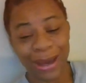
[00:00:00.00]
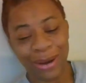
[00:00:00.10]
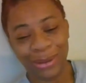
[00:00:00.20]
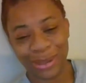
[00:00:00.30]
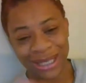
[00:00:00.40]

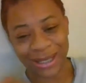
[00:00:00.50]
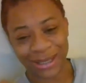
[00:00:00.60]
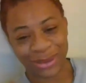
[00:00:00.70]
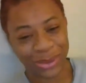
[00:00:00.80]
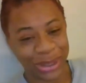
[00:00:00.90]
can't go see
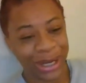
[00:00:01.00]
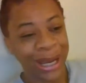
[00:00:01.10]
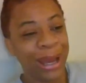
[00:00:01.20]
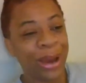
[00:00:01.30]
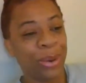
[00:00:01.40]
Couture
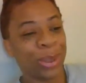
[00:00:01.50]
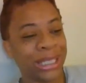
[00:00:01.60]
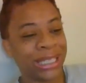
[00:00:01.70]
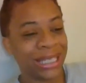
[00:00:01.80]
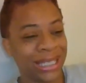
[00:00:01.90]

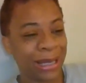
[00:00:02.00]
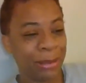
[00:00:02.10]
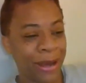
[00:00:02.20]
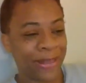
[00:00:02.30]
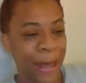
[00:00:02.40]
what she said
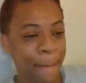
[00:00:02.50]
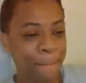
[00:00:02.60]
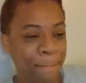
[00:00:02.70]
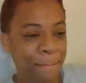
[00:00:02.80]
about that.